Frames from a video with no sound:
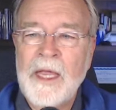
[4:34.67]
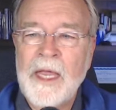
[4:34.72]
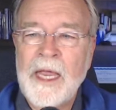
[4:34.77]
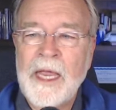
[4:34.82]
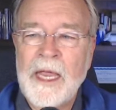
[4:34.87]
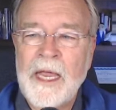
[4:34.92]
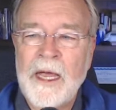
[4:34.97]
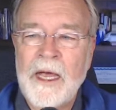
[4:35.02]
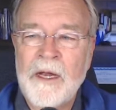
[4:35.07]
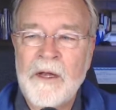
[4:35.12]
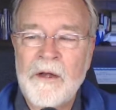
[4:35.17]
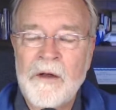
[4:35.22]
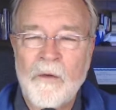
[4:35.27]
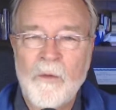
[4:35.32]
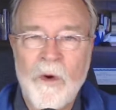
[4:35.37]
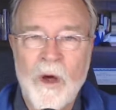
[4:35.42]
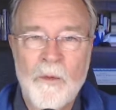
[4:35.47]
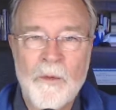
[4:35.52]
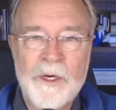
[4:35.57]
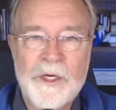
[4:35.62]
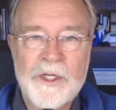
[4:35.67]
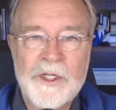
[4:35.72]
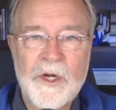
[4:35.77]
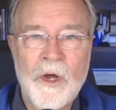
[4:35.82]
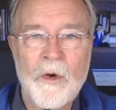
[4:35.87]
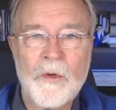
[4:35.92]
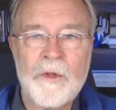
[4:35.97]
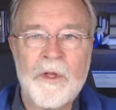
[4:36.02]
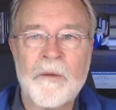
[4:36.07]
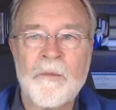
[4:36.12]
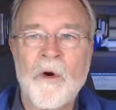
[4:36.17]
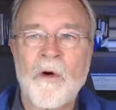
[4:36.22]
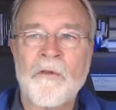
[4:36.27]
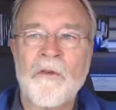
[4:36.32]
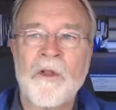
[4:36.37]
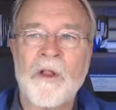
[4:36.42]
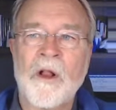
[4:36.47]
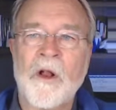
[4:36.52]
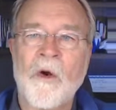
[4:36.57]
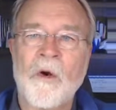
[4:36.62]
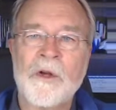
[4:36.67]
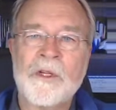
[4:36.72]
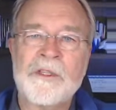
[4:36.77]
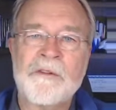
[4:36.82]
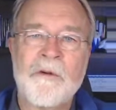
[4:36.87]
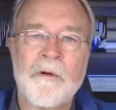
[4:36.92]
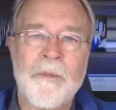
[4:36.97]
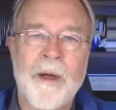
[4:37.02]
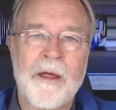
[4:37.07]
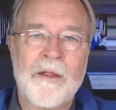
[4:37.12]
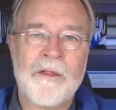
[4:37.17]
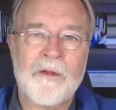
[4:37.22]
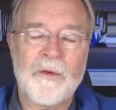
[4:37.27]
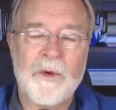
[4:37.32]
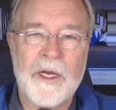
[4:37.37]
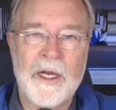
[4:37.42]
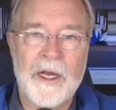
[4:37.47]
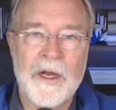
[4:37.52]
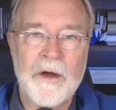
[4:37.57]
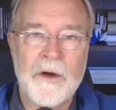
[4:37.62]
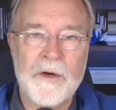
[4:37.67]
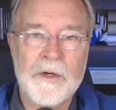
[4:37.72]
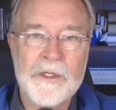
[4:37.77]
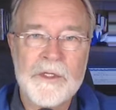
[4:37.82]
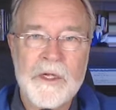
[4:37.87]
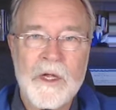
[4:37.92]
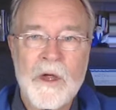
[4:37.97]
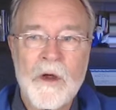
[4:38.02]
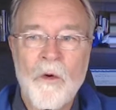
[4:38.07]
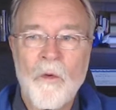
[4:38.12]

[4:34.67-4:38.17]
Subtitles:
And what we showed them over the course of about 3 years